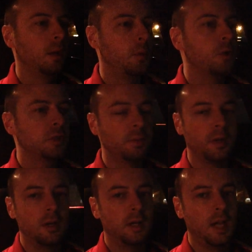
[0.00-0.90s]

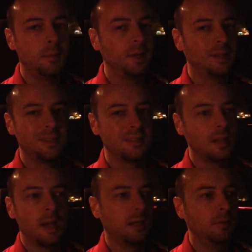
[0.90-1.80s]
Multiplayer gaming is
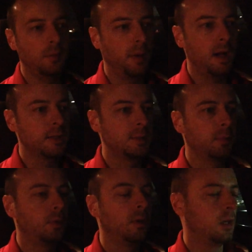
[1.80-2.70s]
not even
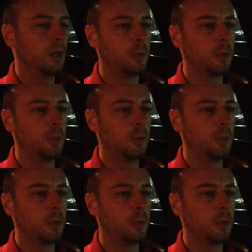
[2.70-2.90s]
possible.